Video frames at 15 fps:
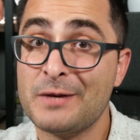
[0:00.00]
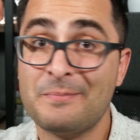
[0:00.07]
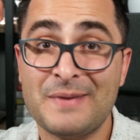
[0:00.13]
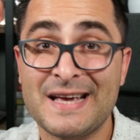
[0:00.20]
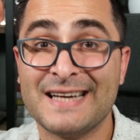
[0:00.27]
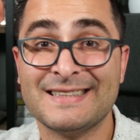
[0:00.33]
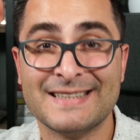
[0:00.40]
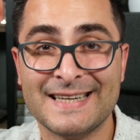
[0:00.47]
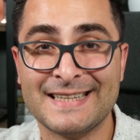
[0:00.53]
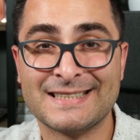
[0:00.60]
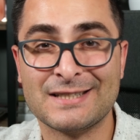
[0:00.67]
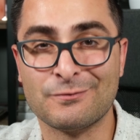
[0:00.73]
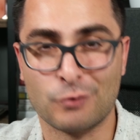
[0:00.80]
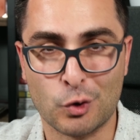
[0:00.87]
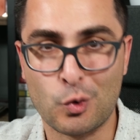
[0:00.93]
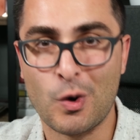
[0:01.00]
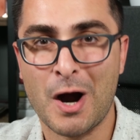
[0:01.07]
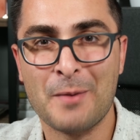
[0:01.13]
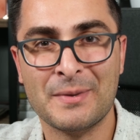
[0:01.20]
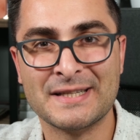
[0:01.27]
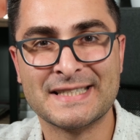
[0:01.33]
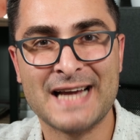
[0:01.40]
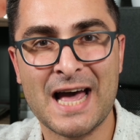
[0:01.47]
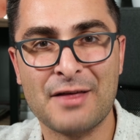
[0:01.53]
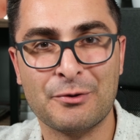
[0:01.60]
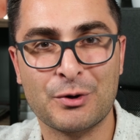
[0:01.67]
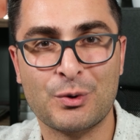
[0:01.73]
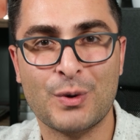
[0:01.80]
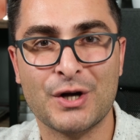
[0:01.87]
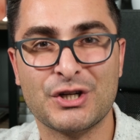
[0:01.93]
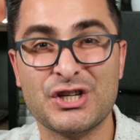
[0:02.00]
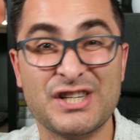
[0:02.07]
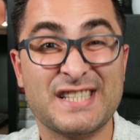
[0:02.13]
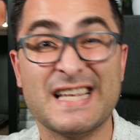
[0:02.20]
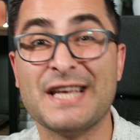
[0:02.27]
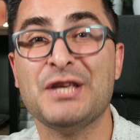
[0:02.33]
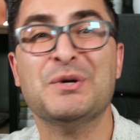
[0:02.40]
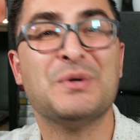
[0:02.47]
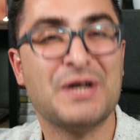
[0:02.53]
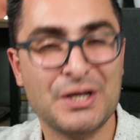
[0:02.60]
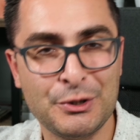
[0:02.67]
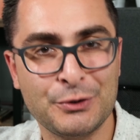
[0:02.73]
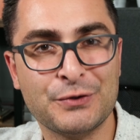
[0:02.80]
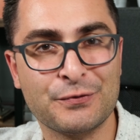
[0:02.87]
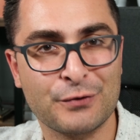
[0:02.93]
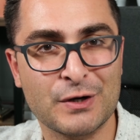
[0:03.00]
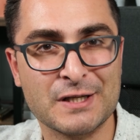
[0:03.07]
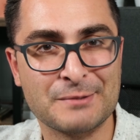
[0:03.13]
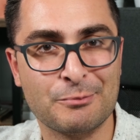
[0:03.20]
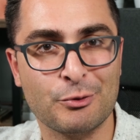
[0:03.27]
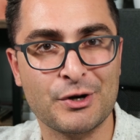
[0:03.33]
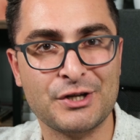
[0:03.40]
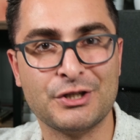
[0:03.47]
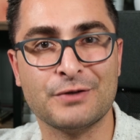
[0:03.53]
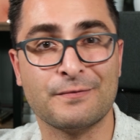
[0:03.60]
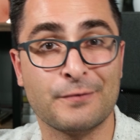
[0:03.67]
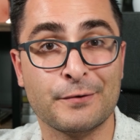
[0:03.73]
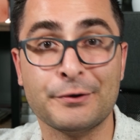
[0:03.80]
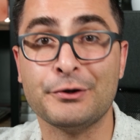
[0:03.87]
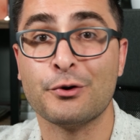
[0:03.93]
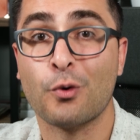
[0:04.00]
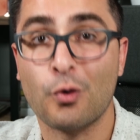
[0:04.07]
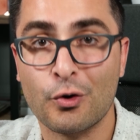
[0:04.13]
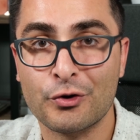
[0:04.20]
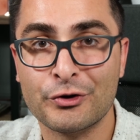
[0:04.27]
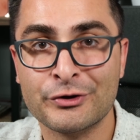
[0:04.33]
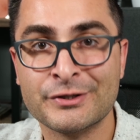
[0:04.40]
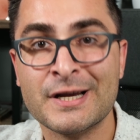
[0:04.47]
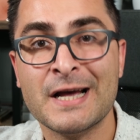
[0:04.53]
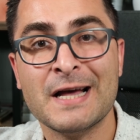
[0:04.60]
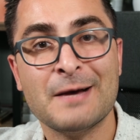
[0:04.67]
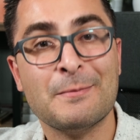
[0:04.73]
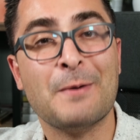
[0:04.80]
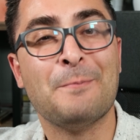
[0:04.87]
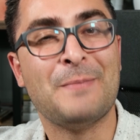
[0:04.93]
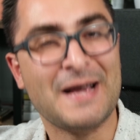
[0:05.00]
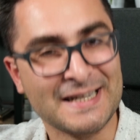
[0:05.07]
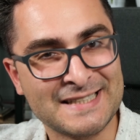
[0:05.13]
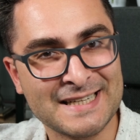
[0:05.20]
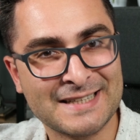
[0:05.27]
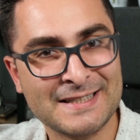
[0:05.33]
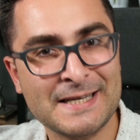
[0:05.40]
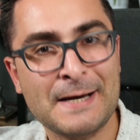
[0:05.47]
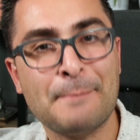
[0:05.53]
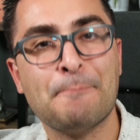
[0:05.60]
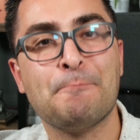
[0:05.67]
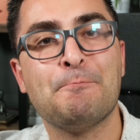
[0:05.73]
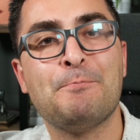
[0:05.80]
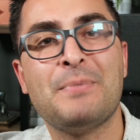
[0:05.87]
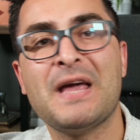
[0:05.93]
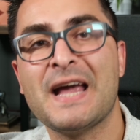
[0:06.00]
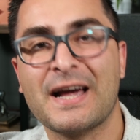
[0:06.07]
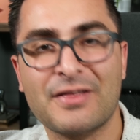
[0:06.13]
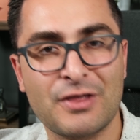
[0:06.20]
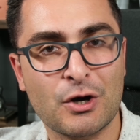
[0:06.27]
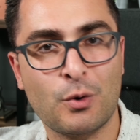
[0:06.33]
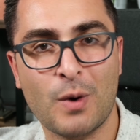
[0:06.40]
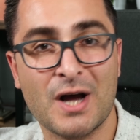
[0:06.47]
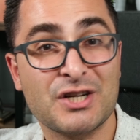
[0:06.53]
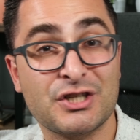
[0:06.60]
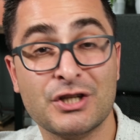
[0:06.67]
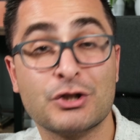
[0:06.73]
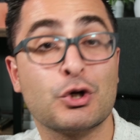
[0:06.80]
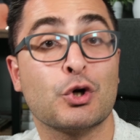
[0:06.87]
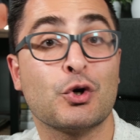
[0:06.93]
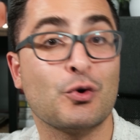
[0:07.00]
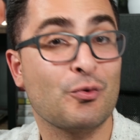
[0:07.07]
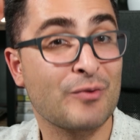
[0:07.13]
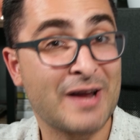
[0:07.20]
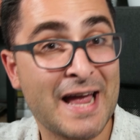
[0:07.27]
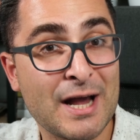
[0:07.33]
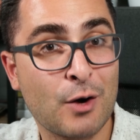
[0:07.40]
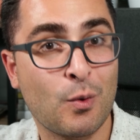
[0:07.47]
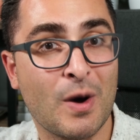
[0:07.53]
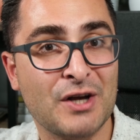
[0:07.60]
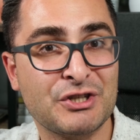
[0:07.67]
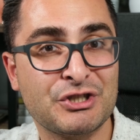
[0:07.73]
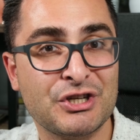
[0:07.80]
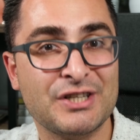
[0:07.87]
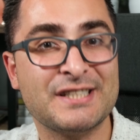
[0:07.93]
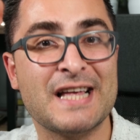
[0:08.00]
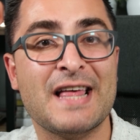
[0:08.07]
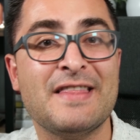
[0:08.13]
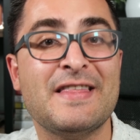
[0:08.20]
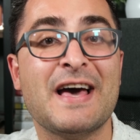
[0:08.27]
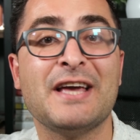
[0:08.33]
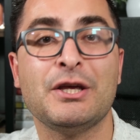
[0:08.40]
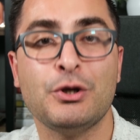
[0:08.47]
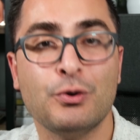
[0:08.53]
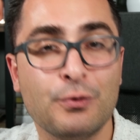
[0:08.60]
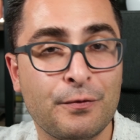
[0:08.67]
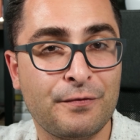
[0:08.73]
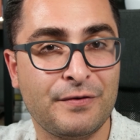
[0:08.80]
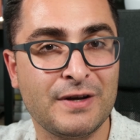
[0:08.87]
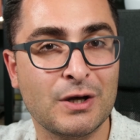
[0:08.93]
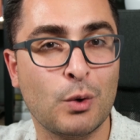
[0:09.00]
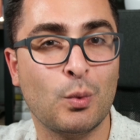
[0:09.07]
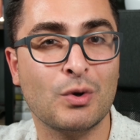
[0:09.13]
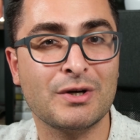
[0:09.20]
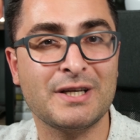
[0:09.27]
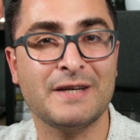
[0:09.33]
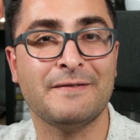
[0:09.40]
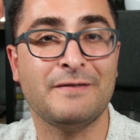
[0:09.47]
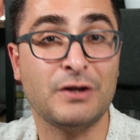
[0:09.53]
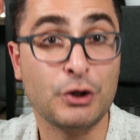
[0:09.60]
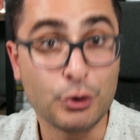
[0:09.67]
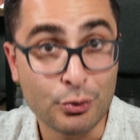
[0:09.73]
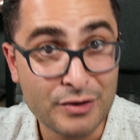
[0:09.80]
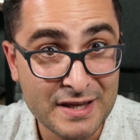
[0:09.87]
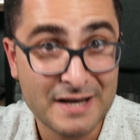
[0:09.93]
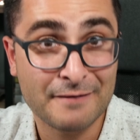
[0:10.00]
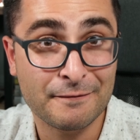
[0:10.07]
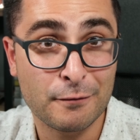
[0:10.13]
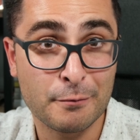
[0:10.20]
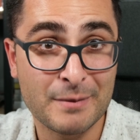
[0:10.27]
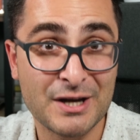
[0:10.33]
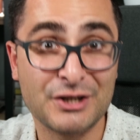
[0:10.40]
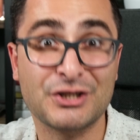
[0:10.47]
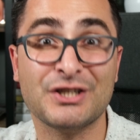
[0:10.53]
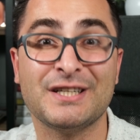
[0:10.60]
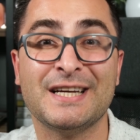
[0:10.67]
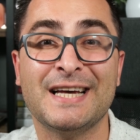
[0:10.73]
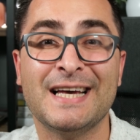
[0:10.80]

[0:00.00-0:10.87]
big list of requirements gathering questions that you can use for inspiration for your orders, but basically pick the questions or create questions that you feel will give you the information